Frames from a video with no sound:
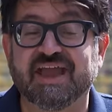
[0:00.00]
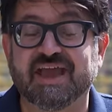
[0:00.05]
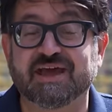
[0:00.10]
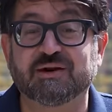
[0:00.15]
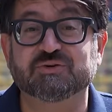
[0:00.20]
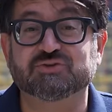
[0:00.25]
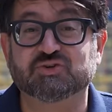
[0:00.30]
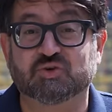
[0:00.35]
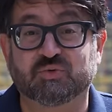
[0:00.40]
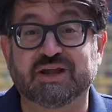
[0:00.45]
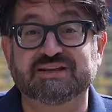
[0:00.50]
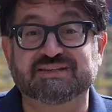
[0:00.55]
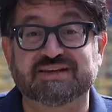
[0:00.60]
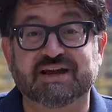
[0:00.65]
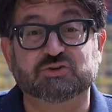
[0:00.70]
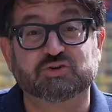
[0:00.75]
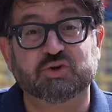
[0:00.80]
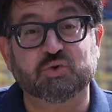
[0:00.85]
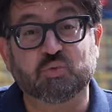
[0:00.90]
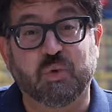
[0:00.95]
And it was great to
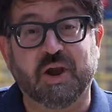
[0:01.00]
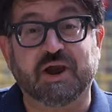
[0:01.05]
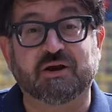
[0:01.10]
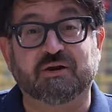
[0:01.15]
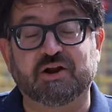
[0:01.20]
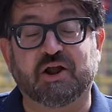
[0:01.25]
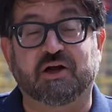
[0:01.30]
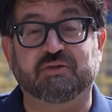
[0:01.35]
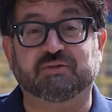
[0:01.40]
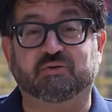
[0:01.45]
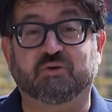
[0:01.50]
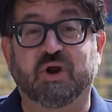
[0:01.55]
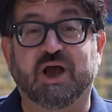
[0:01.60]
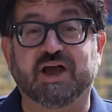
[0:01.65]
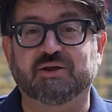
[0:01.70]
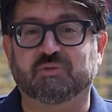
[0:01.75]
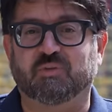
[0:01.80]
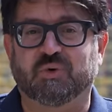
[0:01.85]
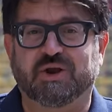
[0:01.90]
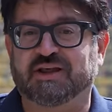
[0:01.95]
actually wear it on the
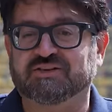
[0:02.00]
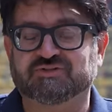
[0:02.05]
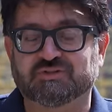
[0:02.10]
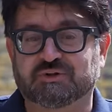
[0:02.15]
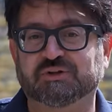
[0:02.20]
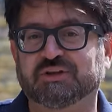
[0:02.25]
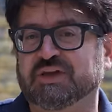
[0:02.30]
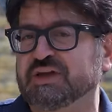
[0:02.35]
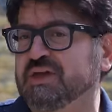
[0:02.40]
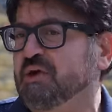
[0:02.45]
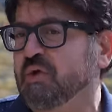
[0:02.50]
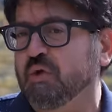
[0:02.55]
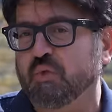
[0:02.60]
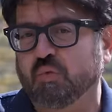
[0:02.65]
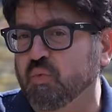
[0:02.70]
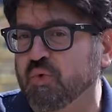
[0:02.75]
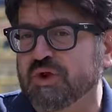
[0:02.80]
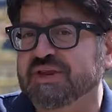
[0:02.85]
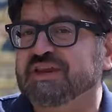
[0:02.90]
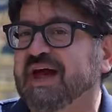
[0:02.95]
ride when I certainly
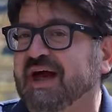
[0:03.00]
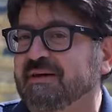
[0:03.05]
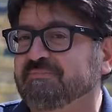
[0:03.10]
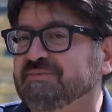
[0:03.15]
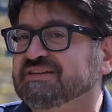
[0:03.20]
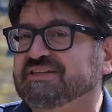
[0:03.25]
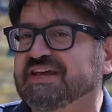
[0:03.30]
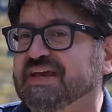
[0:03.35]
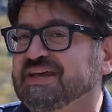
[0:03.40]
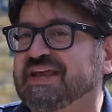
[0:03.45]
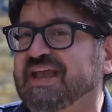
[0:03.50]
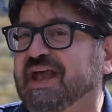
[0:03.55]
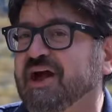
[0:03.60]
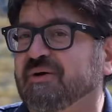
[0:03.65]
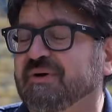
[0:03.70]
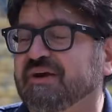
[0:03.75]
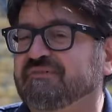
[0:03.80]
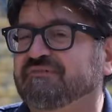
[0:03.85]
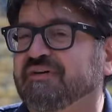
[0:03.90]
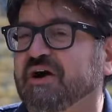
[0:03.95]
would not be taking out my